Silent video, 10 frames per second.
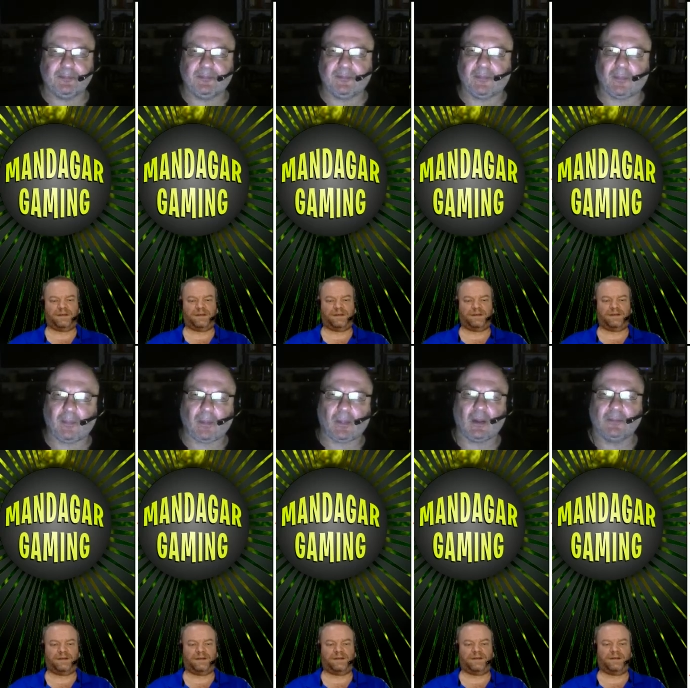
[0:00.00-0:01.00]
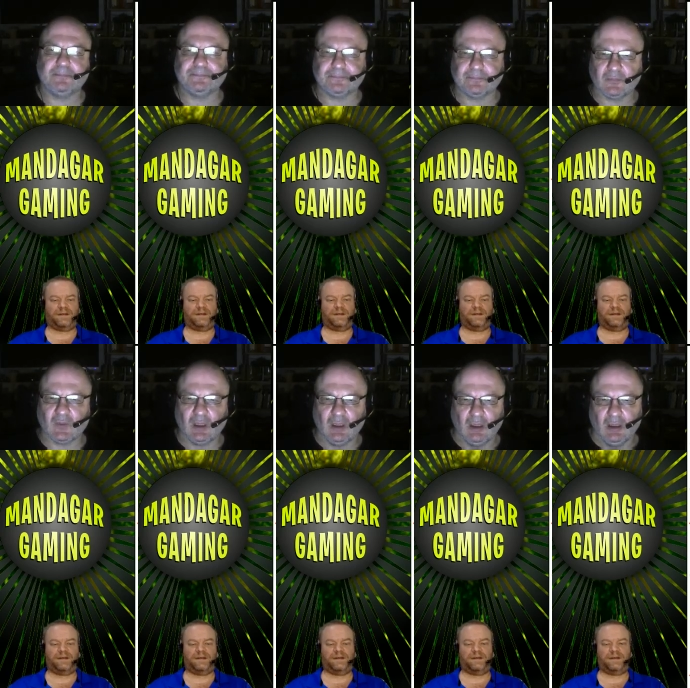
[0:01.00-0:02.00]

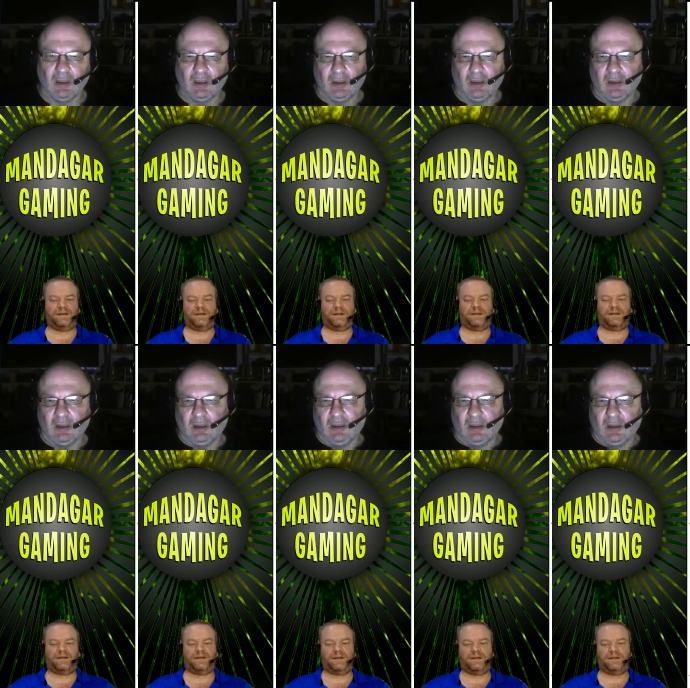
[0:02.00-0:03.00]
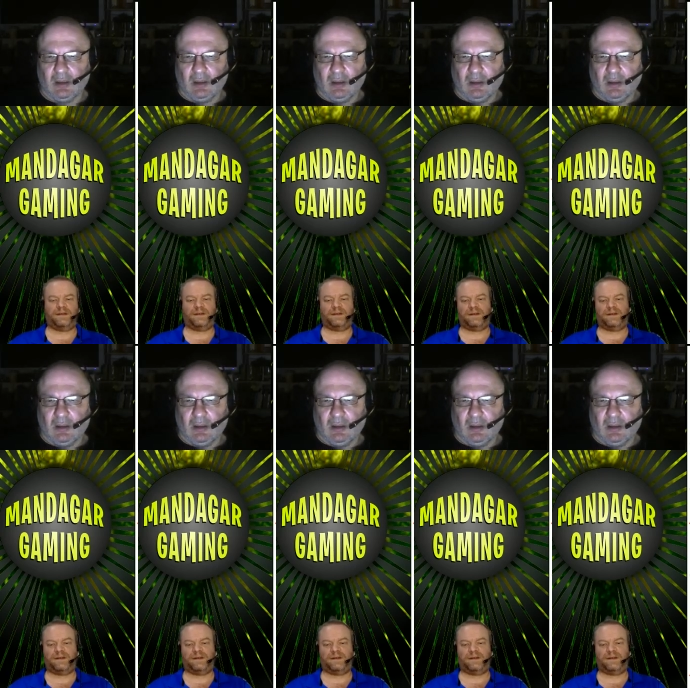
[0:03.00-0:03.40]
No one is speaking in this clip.